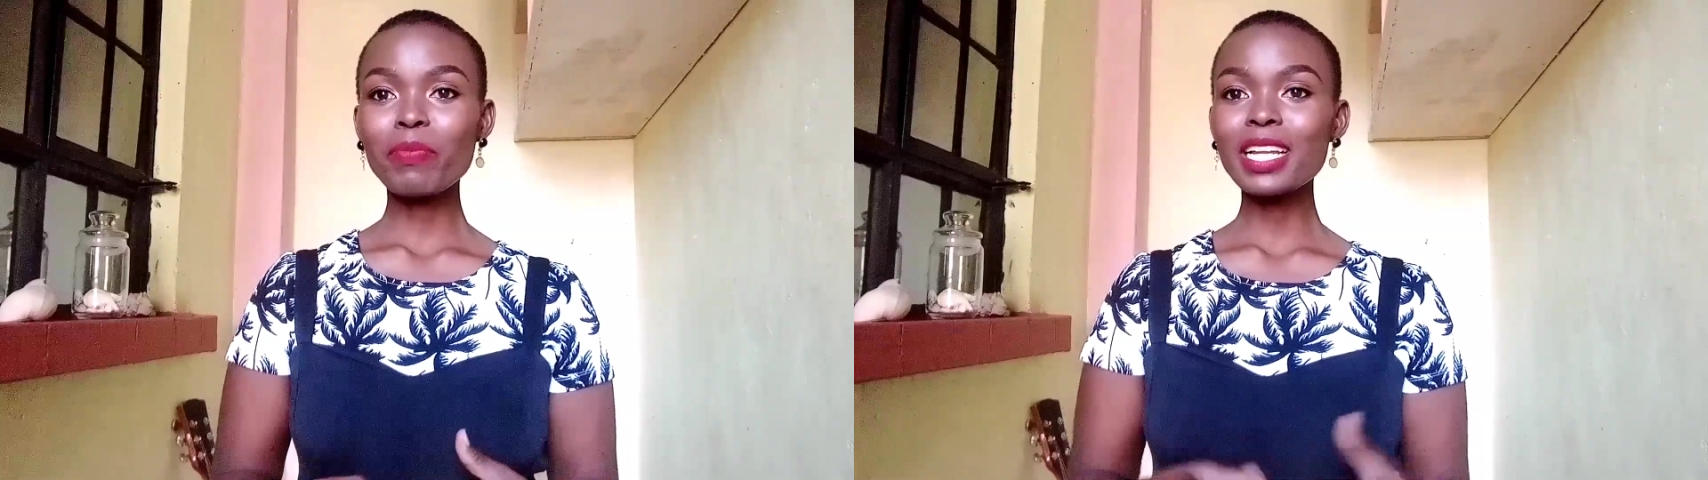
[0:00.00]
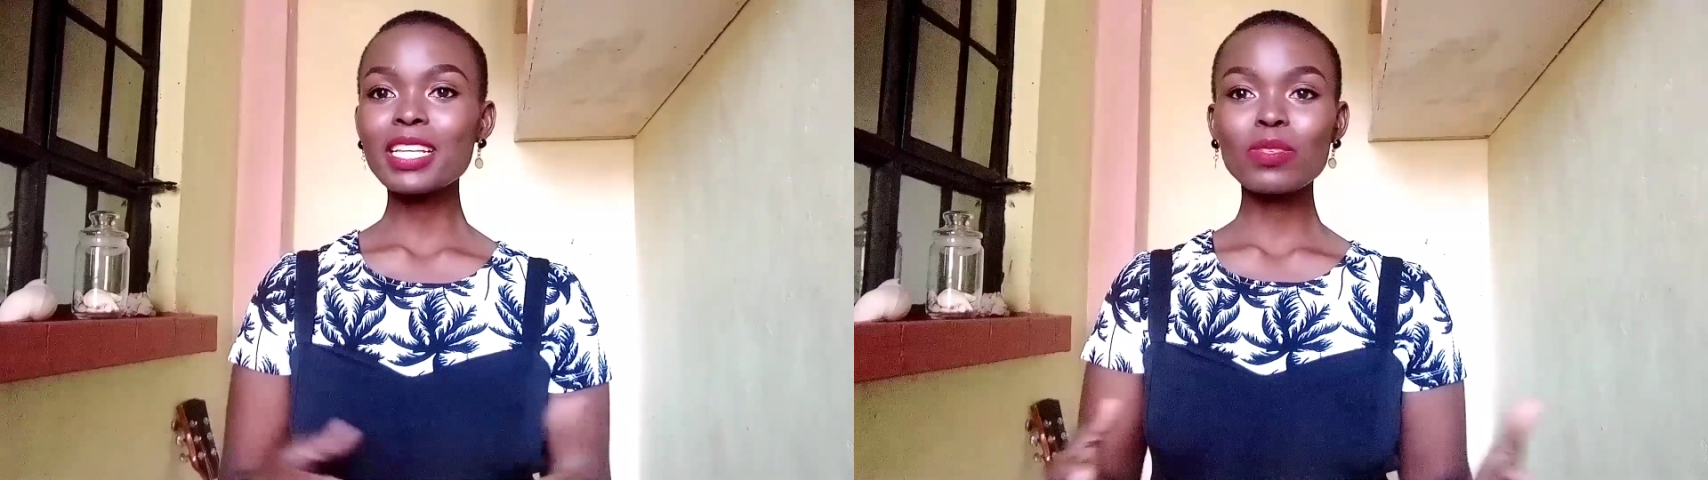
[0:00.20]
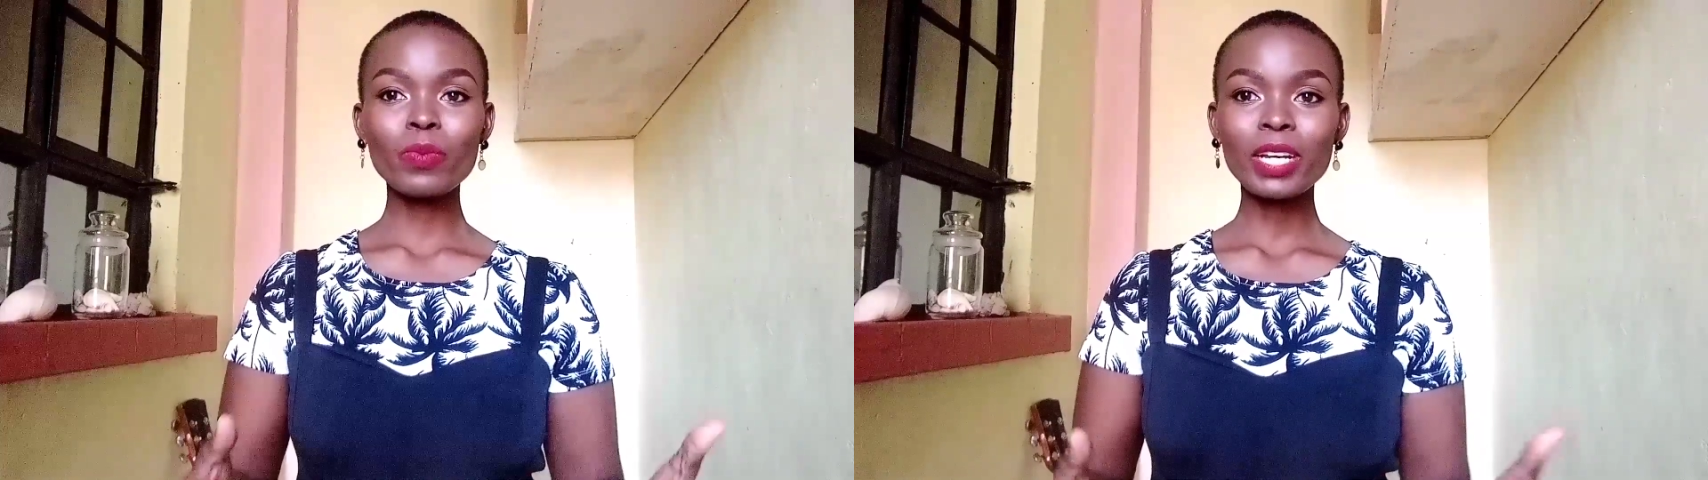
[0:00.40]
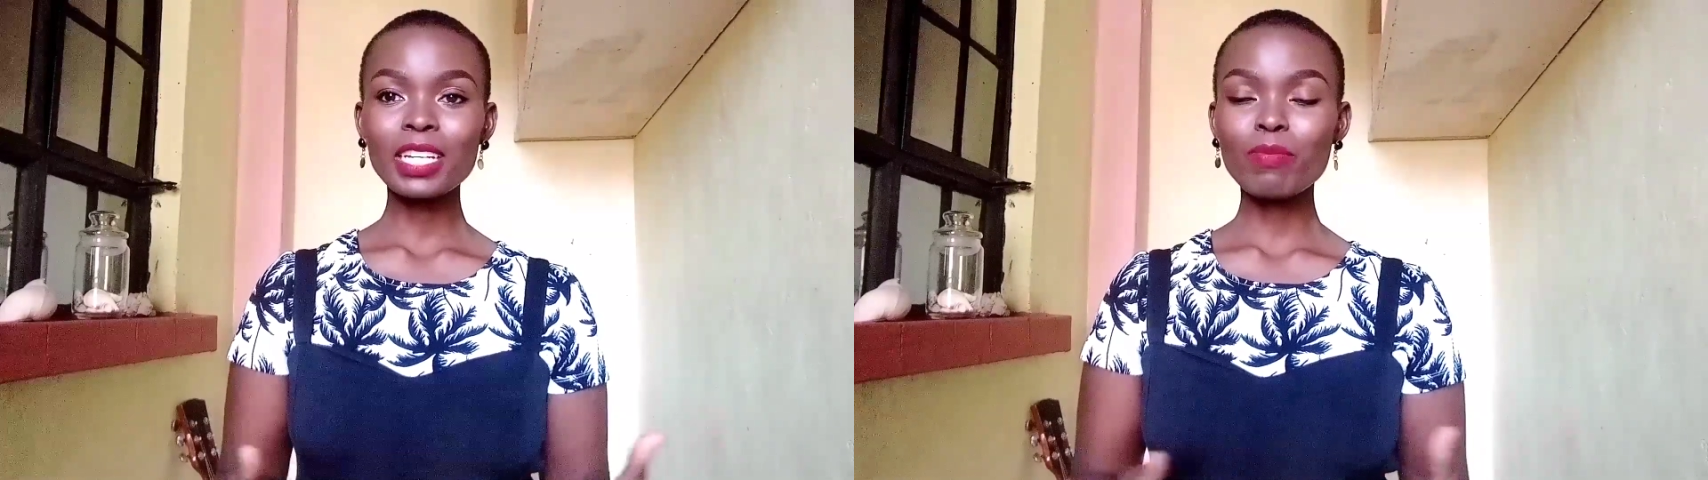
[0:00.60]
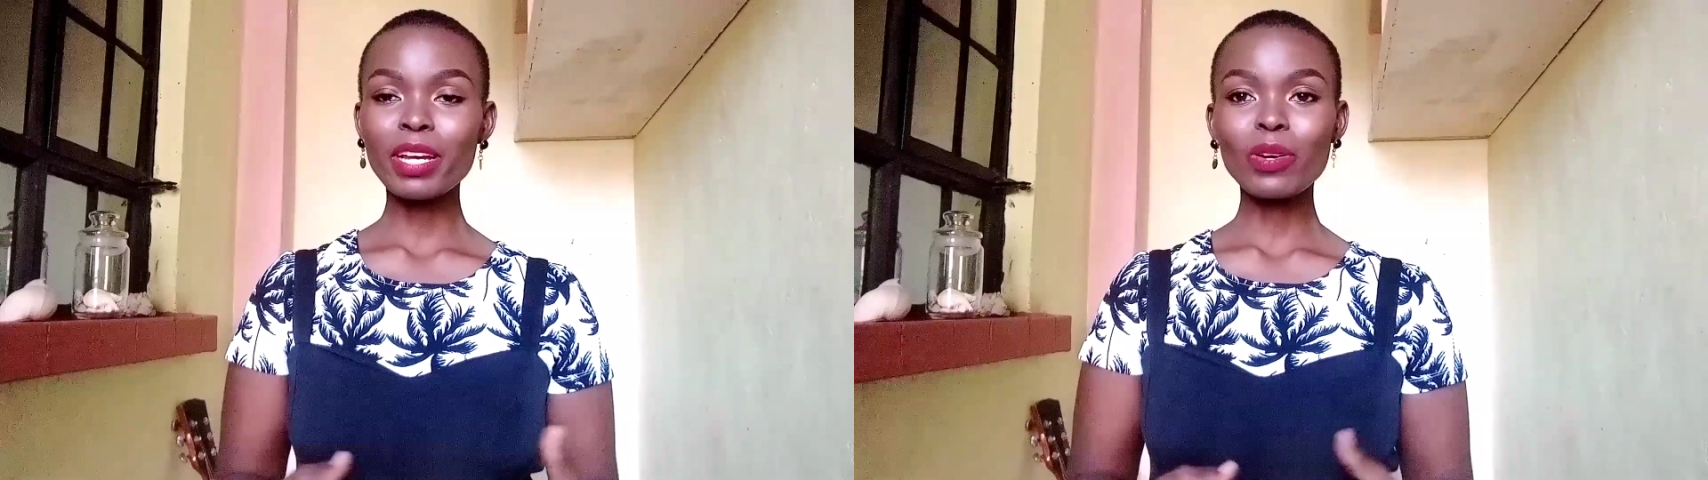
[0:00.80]
please wear
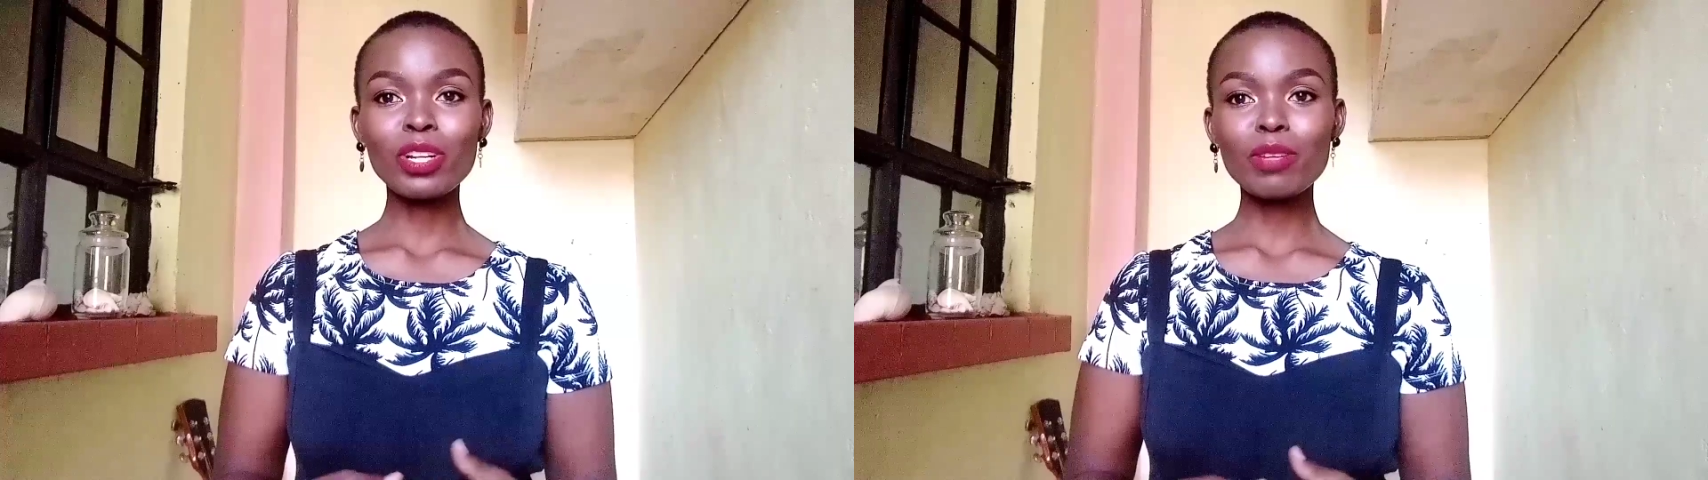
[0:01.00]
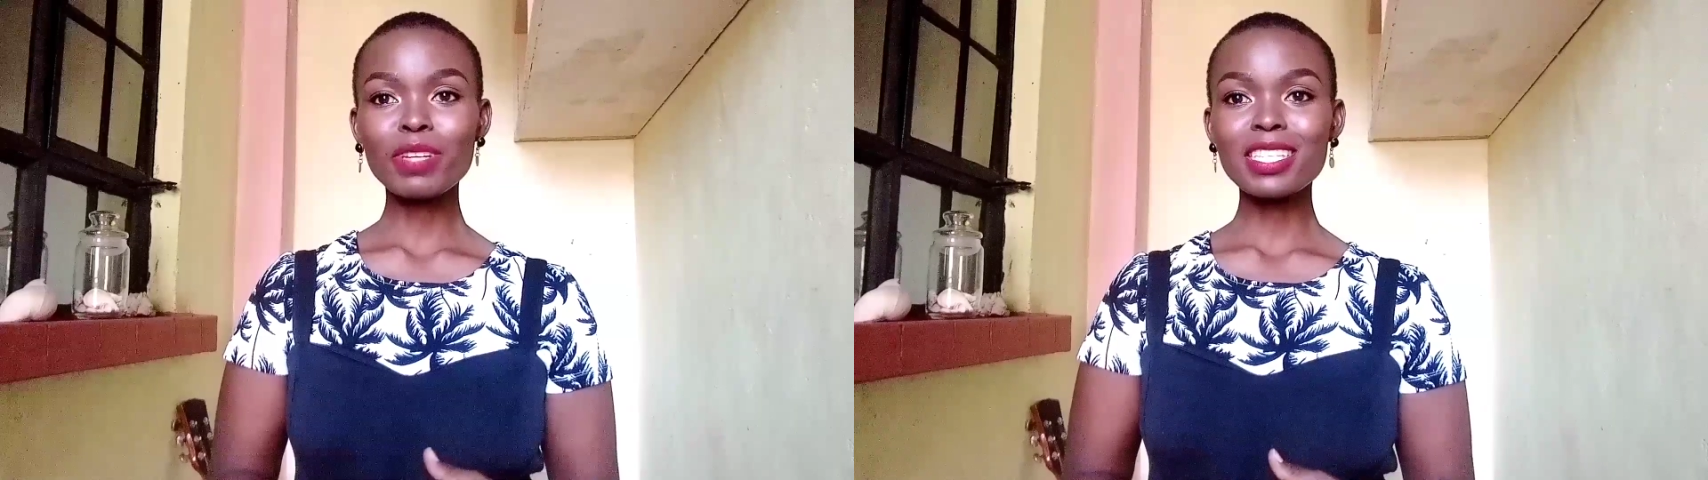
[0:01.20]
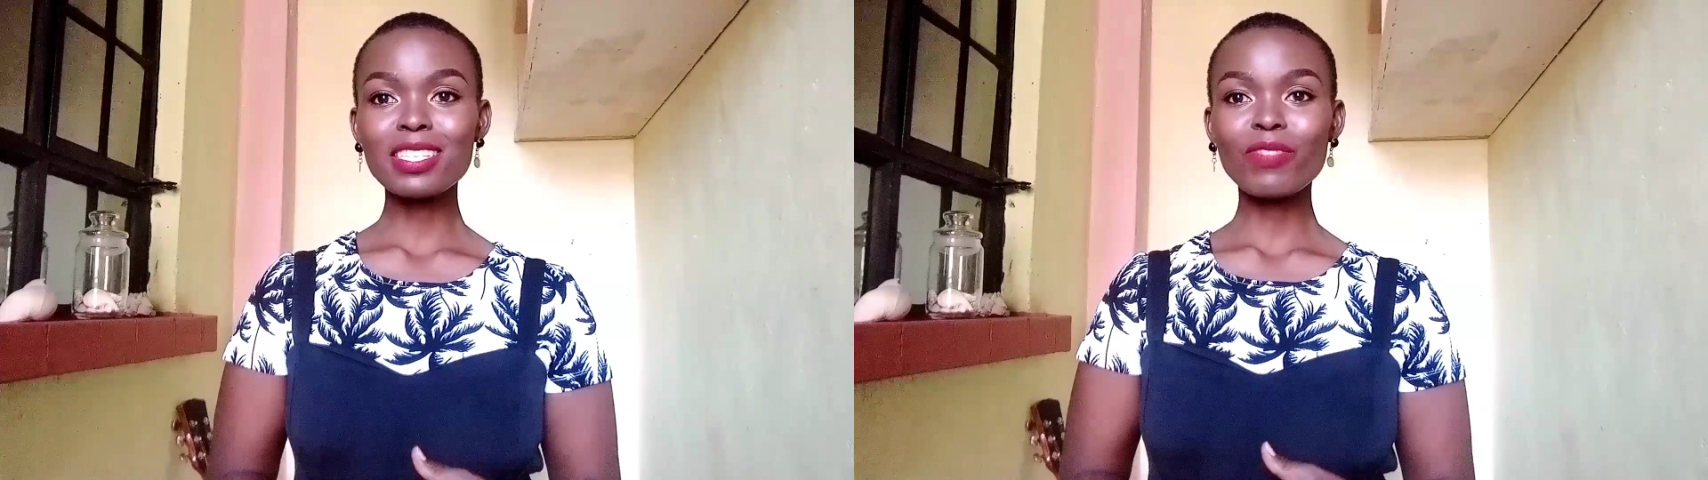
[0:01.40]
it by all means.